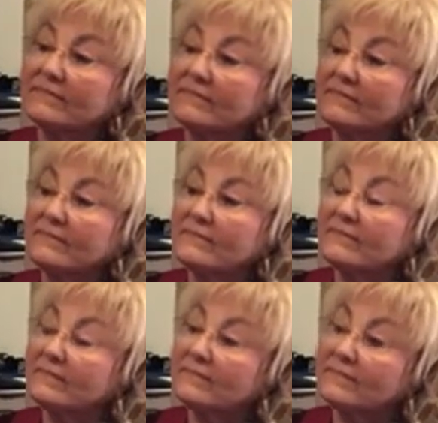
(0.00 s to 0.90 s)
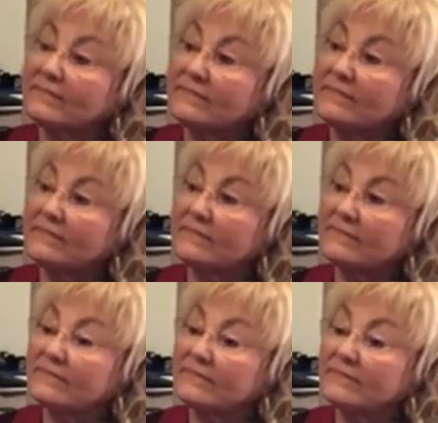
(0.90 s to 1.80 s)

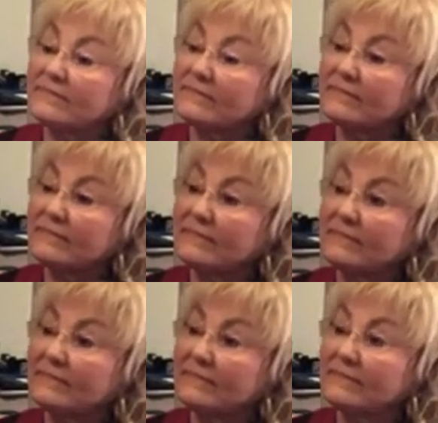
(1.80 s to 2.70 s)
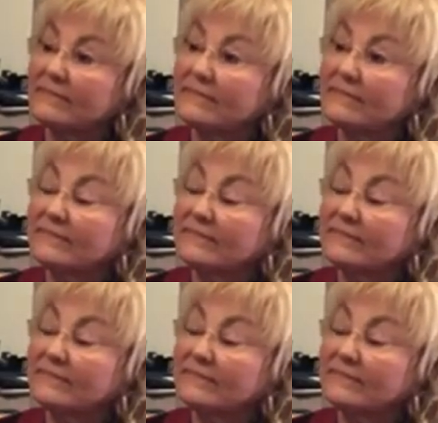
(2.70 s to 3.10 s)
The person shown says nothing.